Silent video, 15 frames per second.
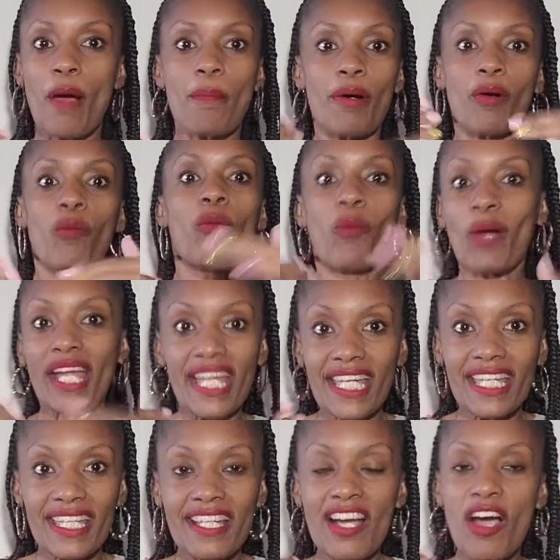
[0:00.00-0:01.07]
But
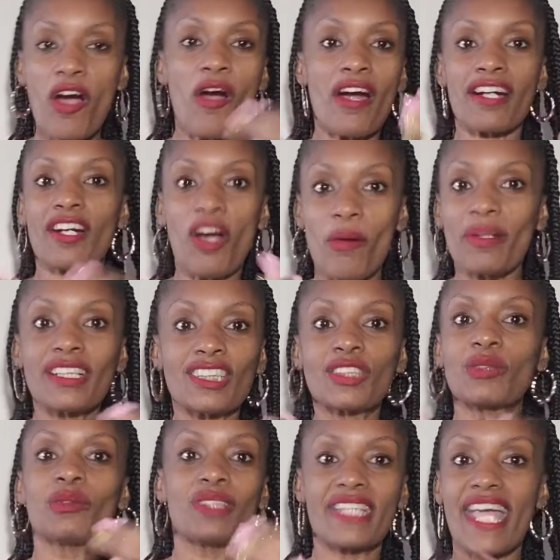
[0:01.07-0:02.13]
we are going
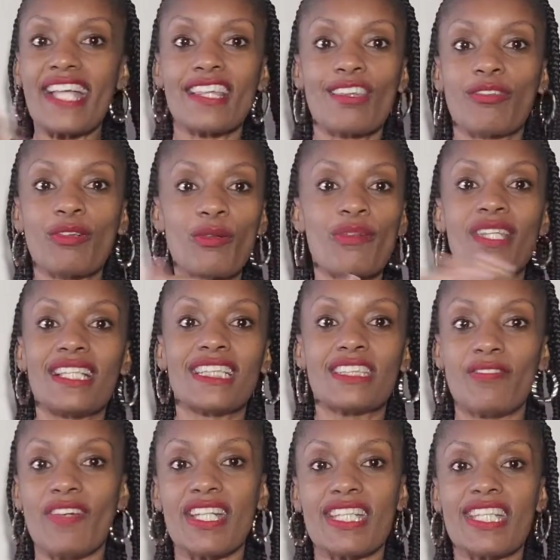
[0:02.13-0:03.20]
to get through this
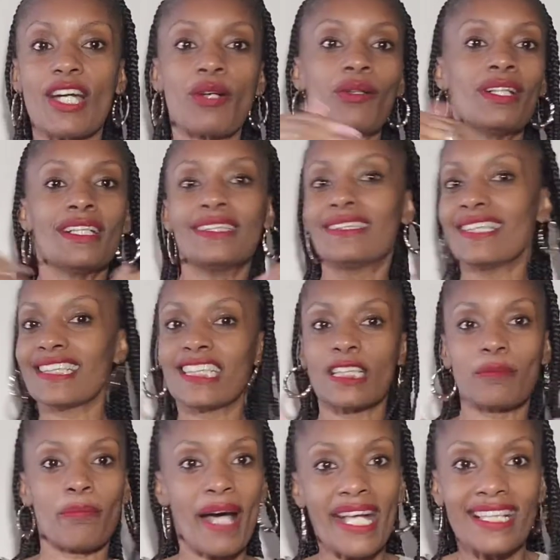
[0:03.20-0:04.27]
video
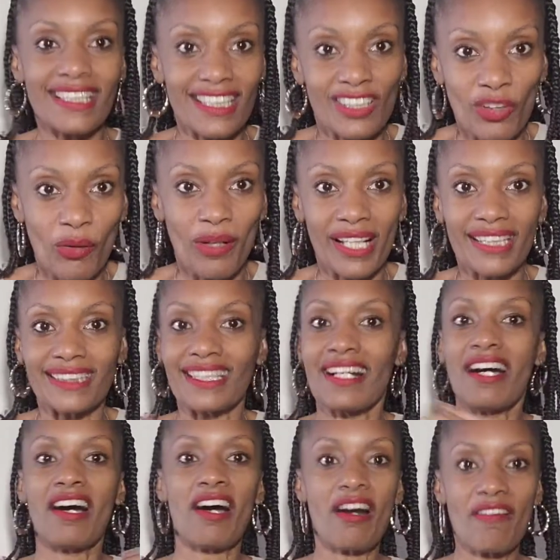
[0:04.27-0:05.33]
despite the noise.
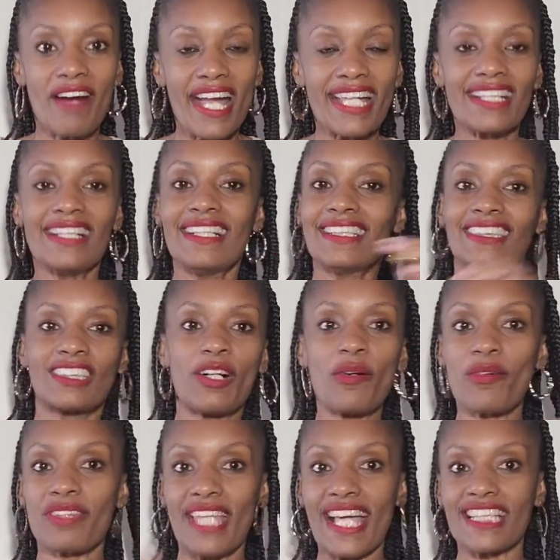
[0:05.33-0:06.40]
All right?
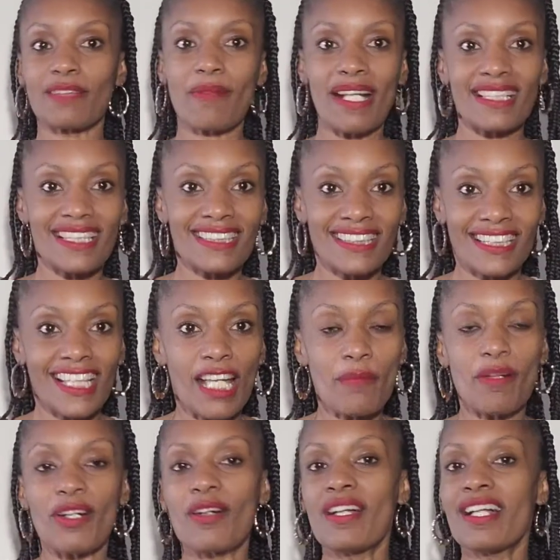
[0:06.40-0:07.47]
So that's my
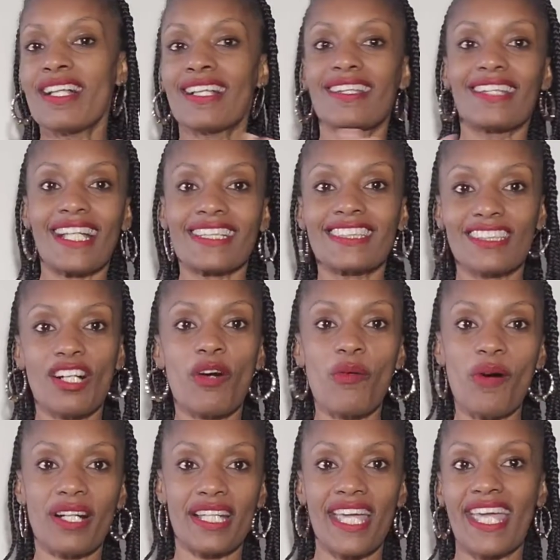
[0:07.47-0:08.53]
disclaimer. Let's go
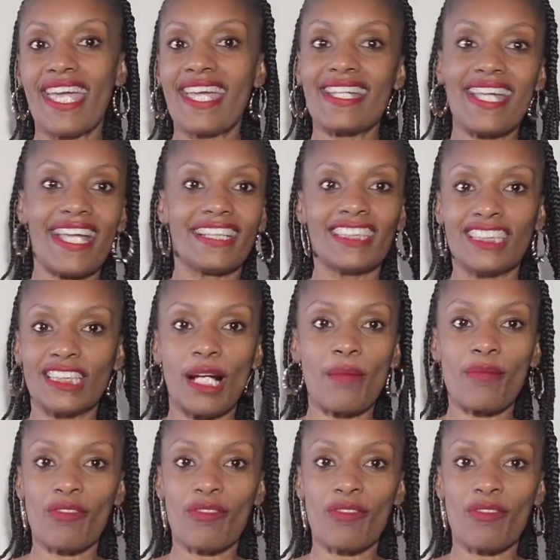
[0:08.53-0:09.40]
on ahead and jump